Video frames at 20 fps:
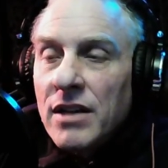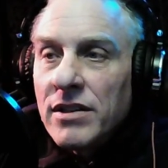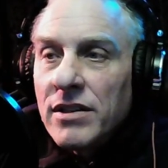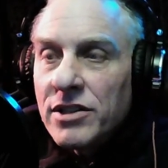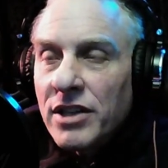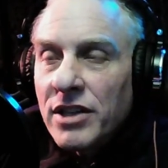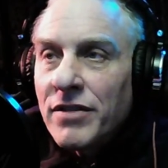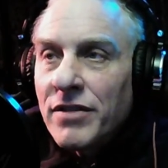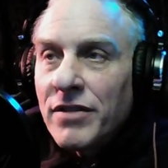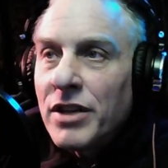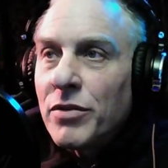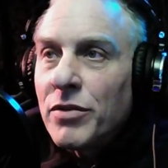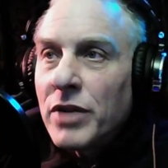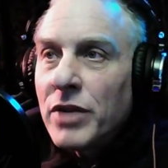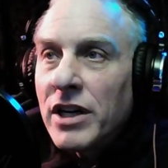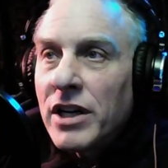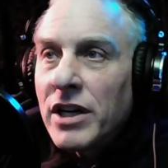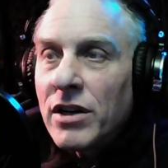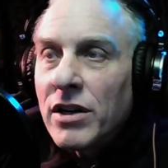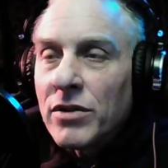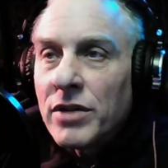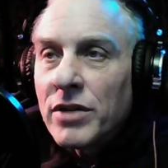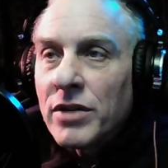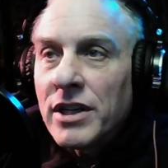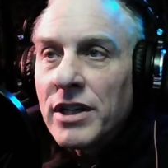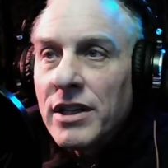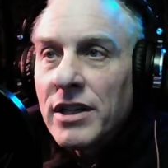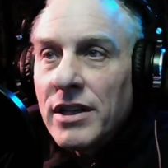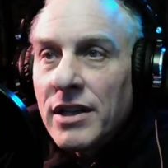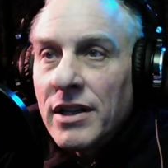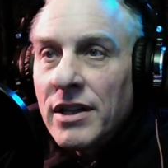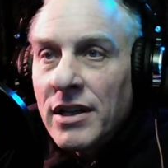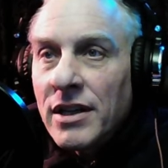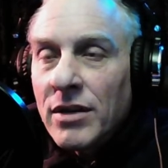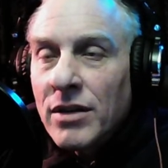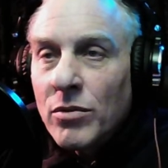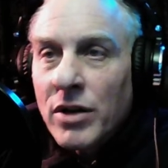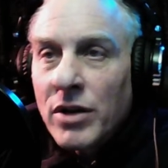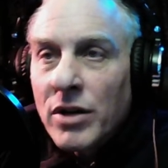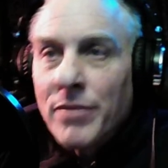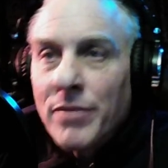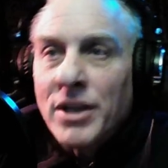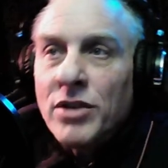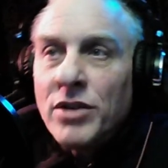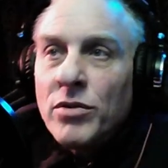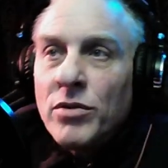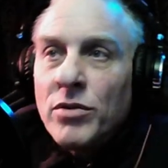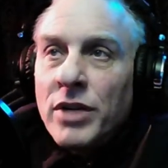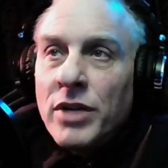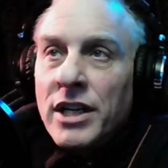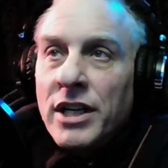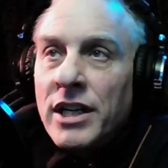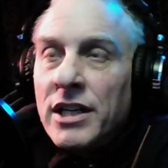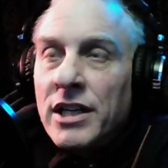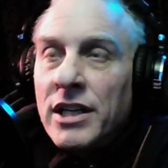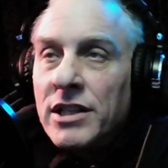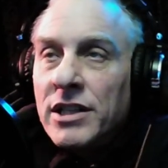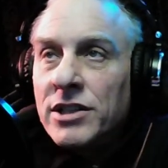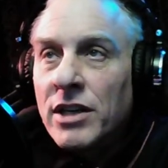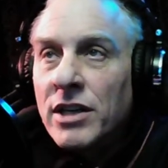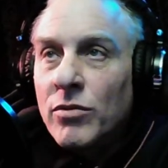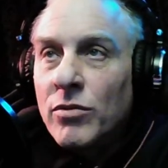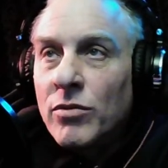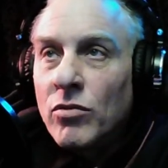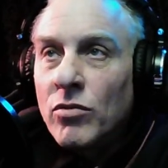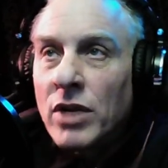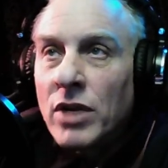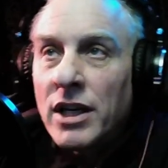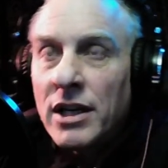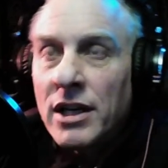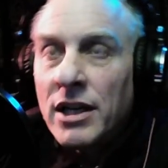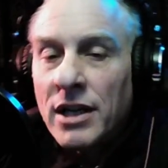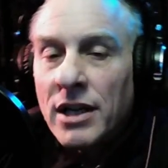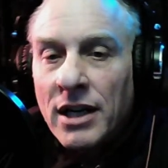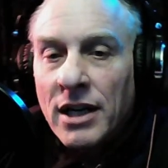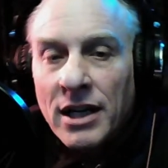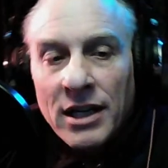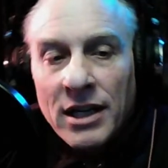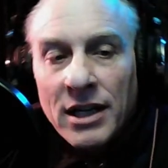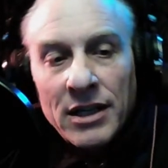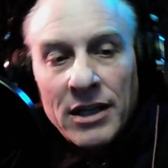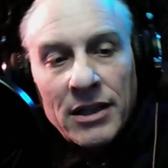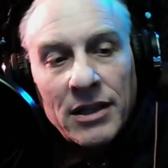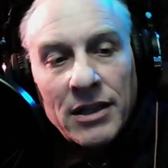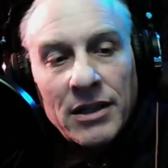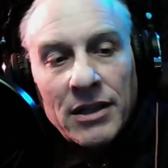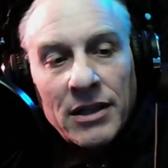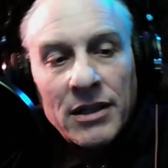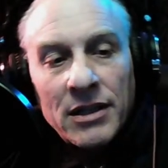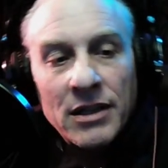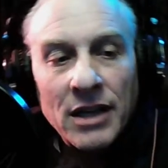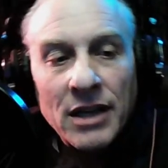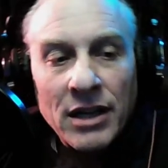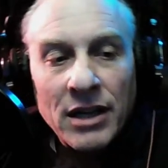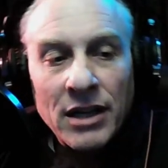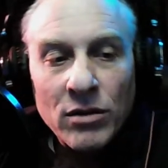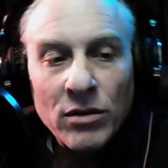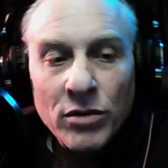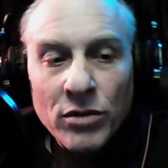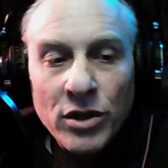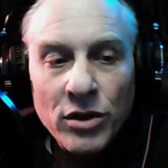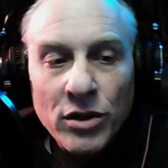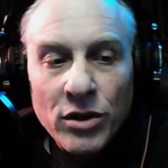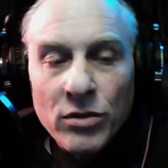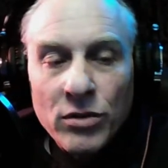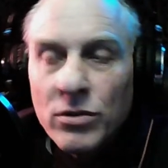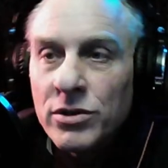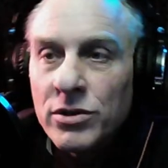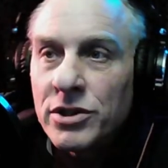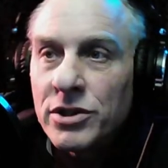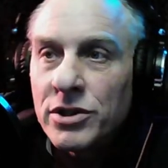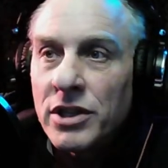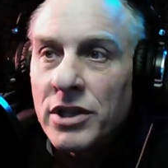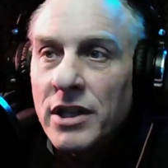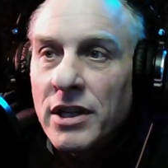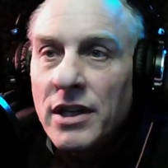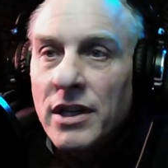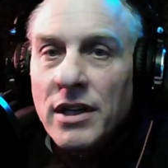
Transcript: The 7300, what I've been doing is I run it on, I don't use,